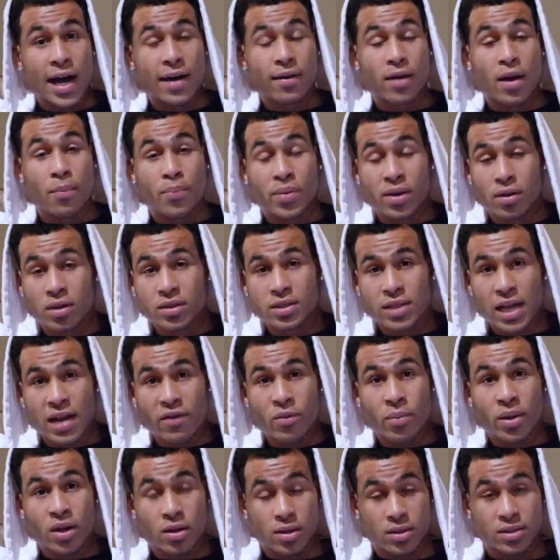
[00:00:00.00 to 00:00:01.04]
appealed to
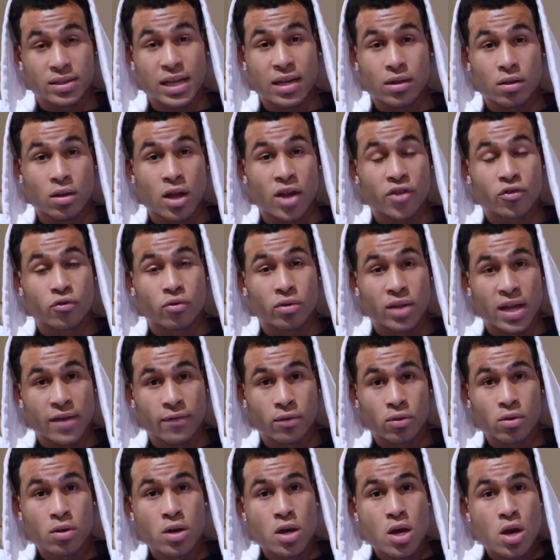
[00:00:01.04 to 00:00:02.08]
everybody on a psychological
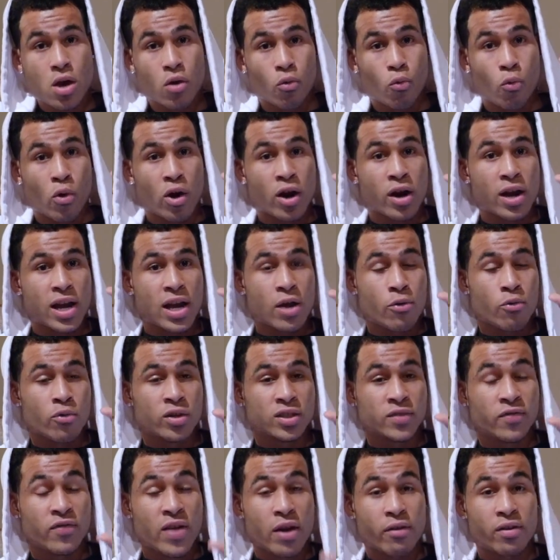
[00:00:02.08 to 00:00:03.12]
level where it
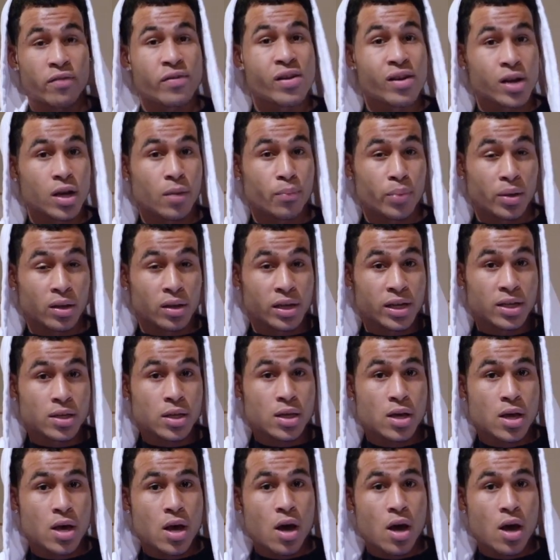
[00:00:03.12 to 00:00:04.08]
was very, very appealing.